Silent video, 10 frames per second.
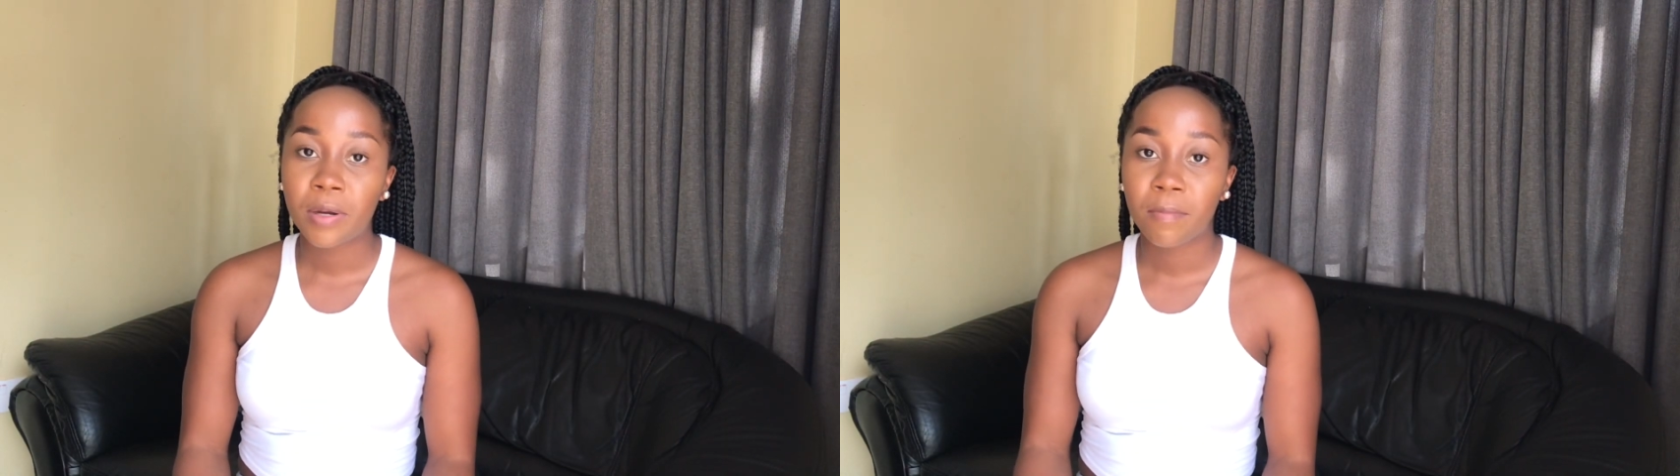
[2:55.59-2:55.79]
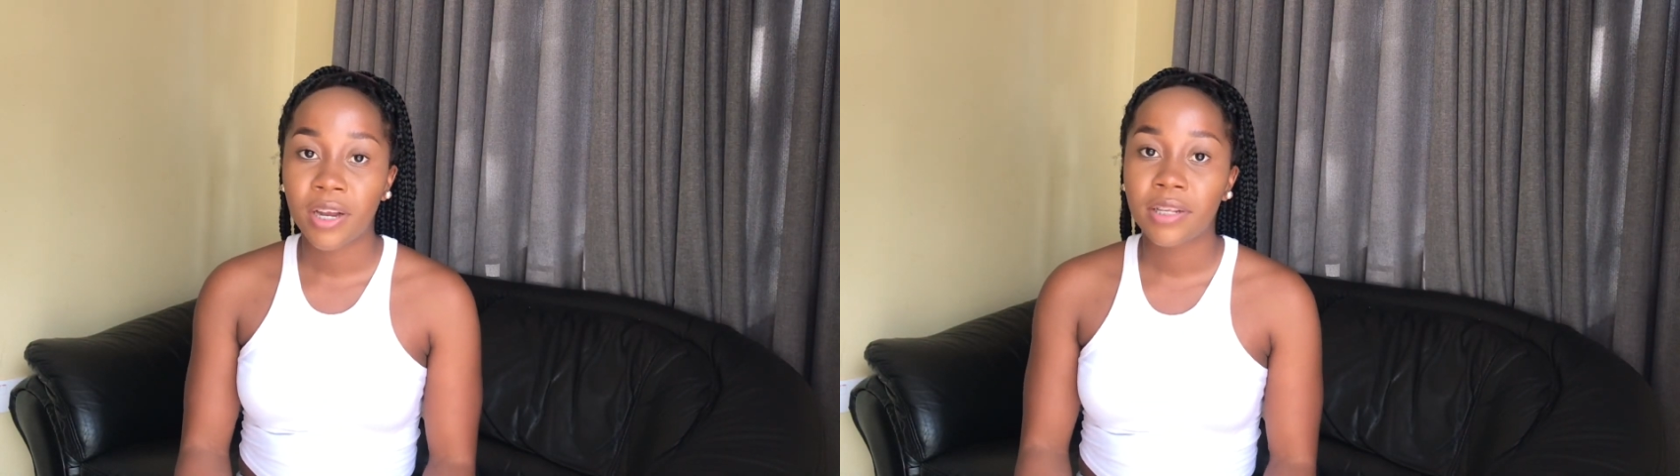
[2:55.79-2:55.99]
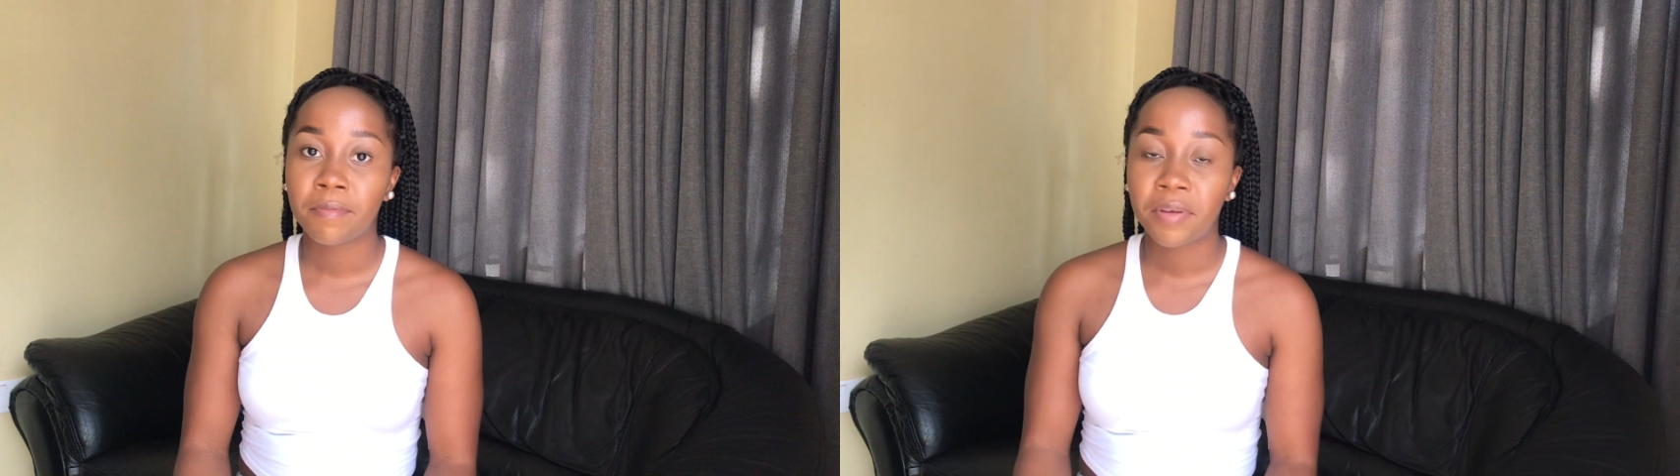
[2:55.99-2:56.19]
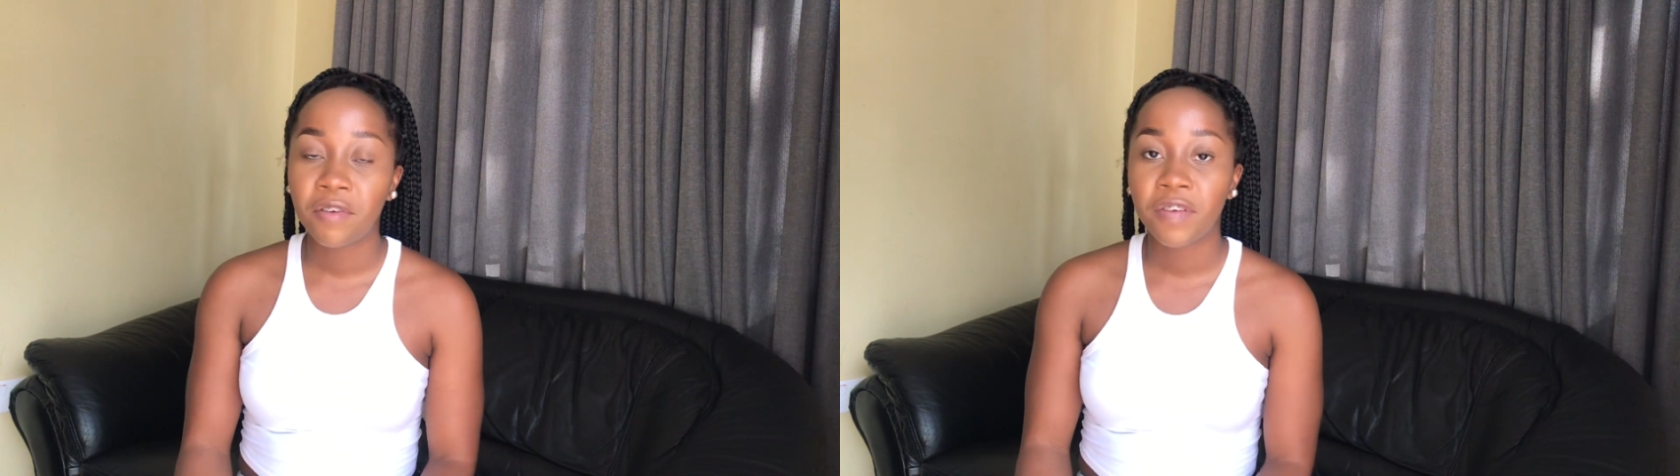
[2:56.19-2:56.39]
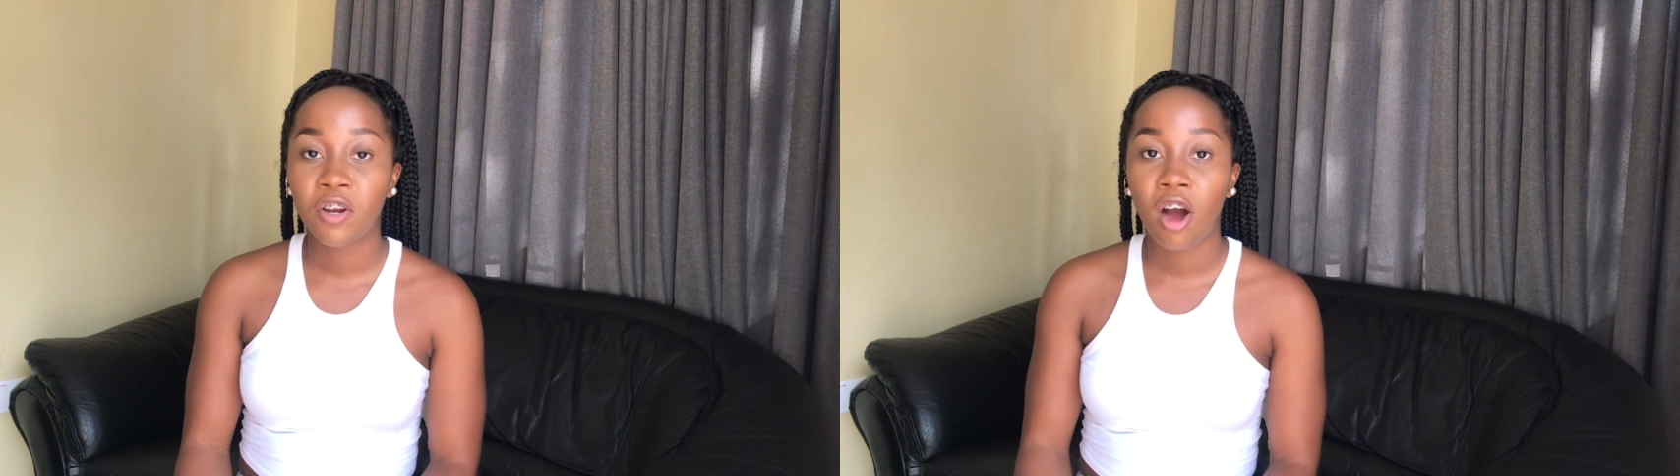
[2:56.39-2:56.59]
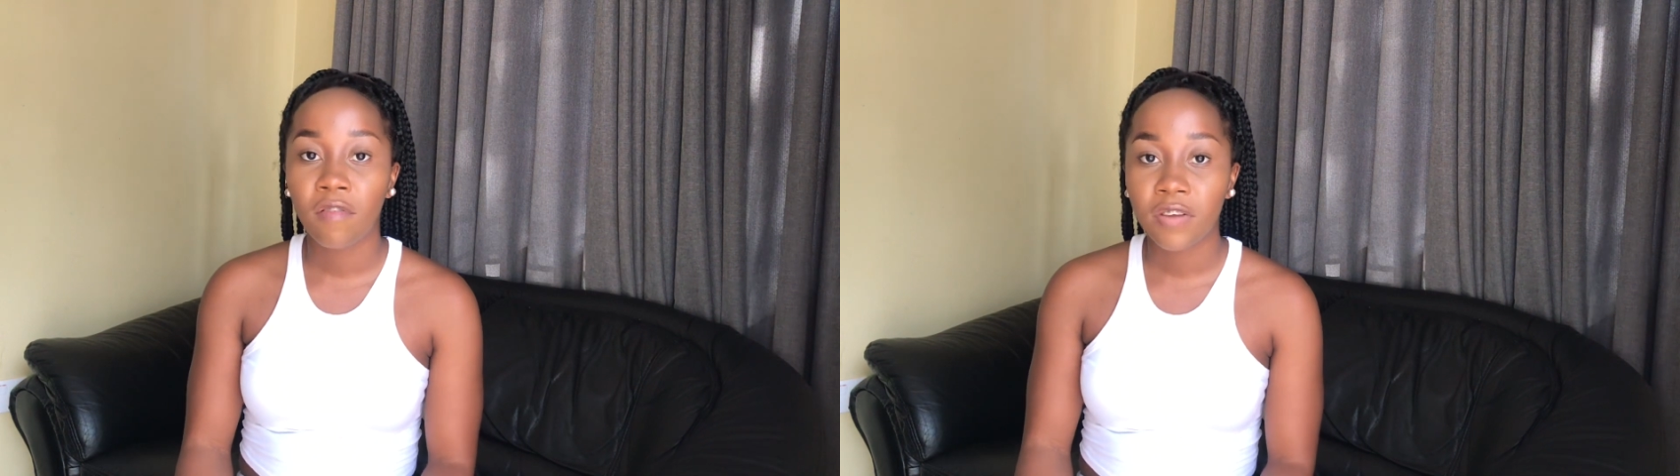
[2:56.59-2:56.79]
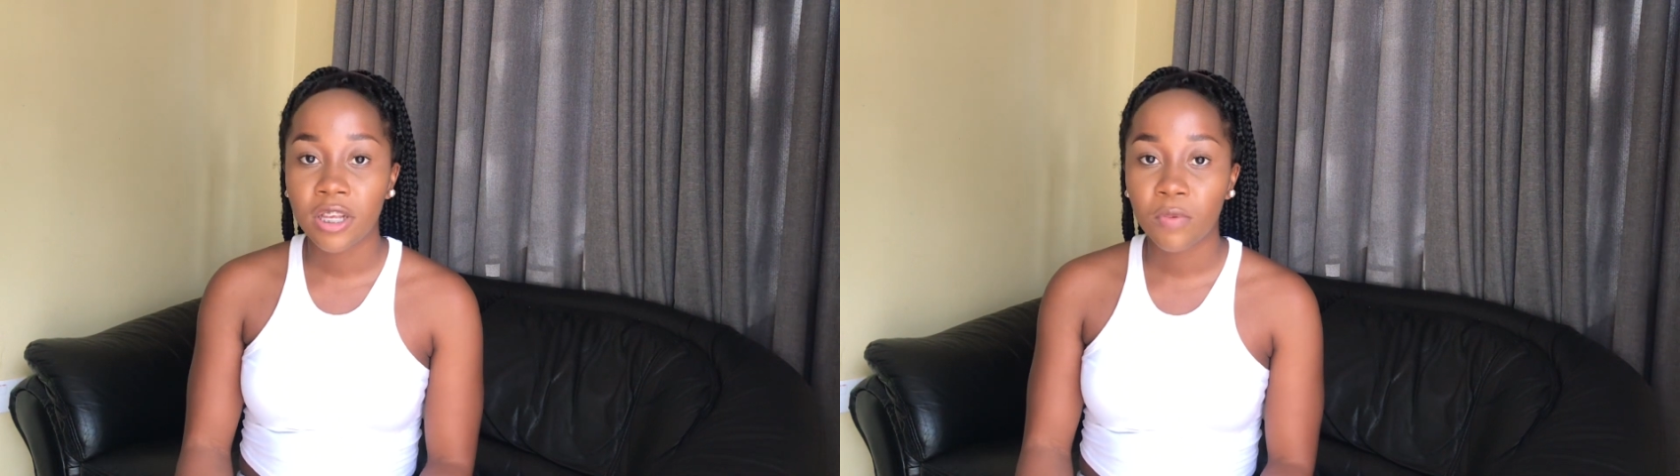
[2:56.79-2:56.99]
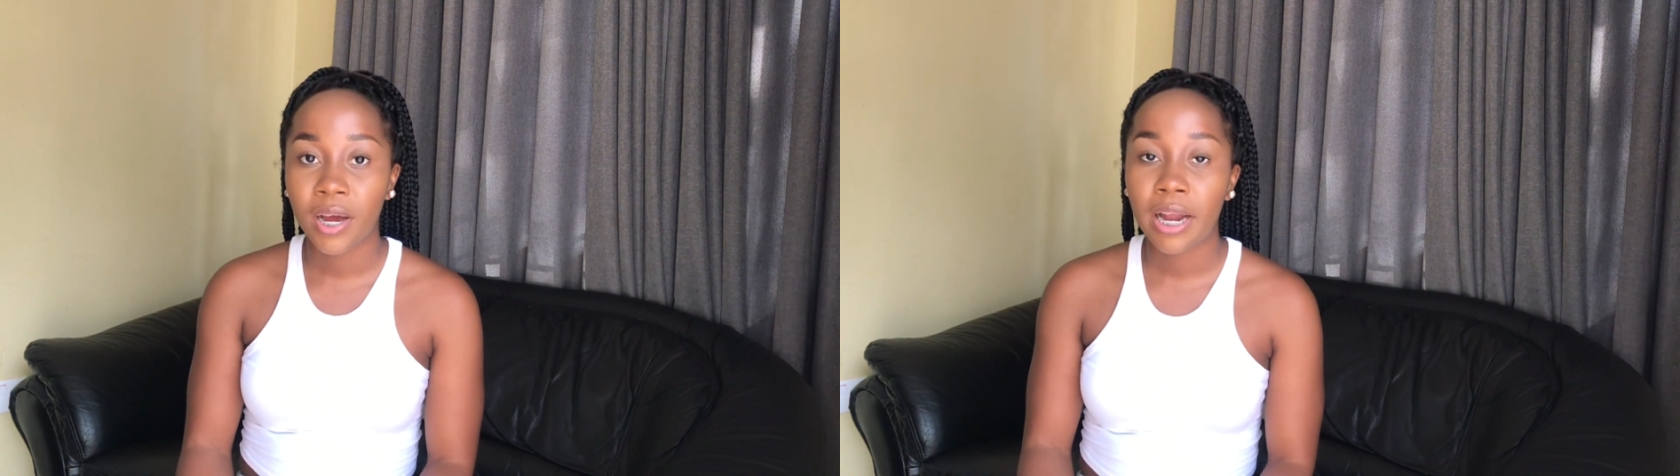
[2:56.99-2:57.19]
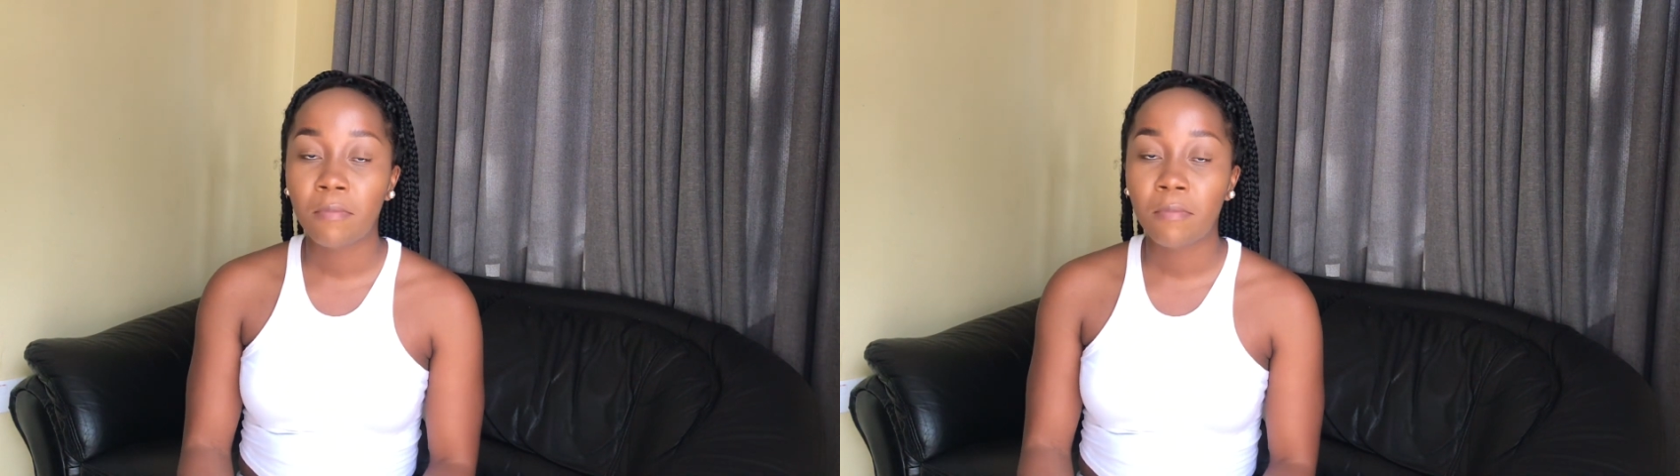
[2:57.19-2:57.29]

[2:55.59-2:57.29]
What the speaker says: about is a bit of an obvious one.